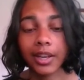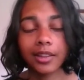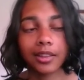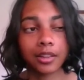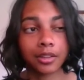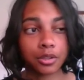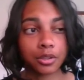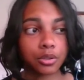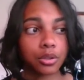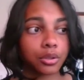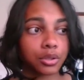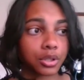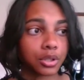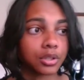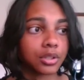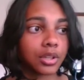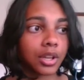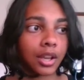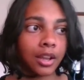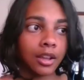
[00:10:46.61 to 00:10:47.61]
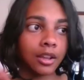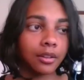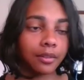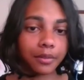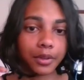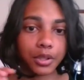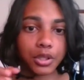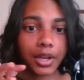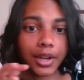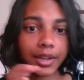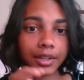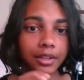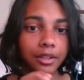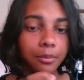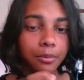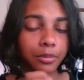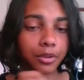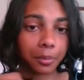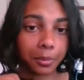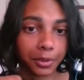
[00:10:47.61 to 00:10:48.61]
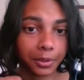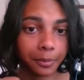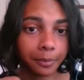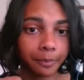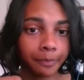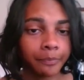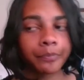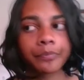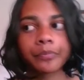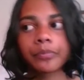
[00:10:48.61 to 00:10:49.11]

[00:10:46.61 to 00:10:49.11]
that it's not just a vagina problem,